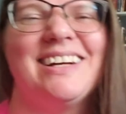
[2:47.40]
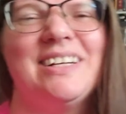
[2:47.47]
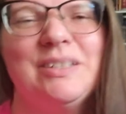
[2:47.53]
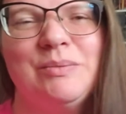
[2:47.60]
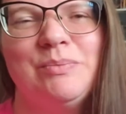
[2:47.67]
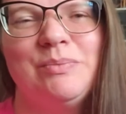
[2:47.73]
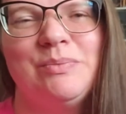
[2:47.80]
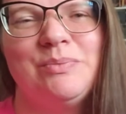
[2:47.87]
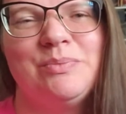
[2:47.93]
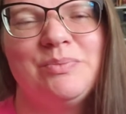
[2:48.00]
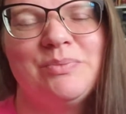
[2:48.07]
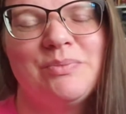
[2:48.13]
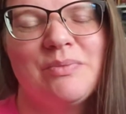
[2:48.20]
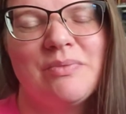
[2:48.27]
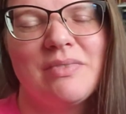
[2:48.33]
um,
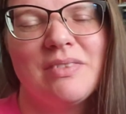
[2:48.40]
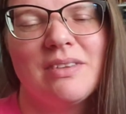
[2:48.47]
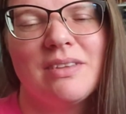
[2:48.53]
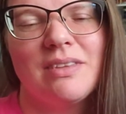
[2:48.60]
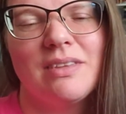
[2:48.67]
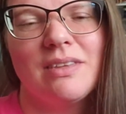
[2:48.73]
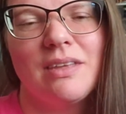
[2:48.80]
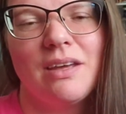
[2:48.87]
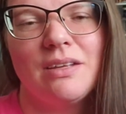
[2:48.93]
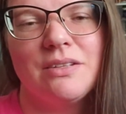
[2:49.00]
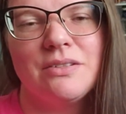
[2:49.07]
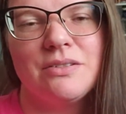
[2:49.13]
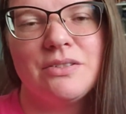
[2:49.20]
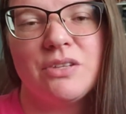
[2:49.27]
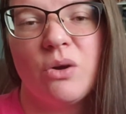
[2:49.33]

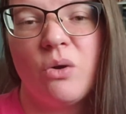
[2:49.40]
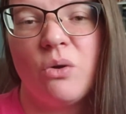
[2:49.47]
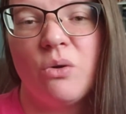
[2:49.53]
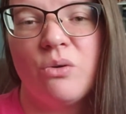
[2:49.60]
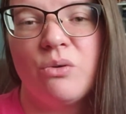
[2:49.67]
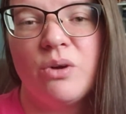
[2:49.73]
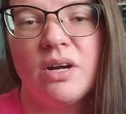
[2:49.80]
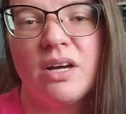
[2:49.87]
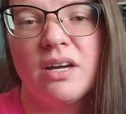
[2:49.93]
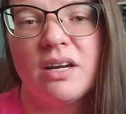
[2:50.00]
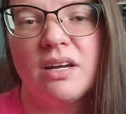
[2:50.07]
so